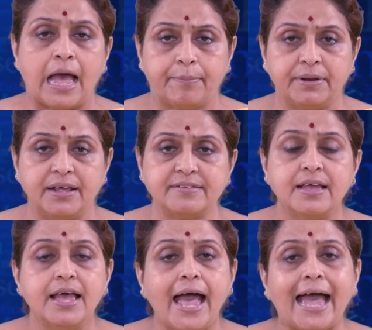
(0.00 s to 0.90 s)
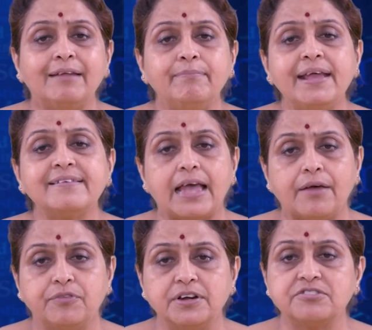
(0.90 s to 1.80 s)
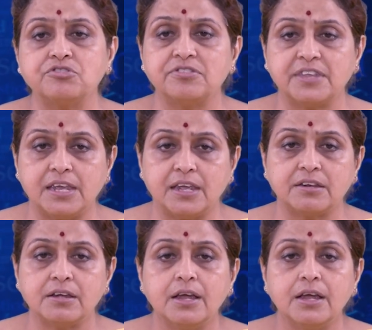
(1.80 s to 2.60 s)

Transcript: happiness and makes efforts to seek it.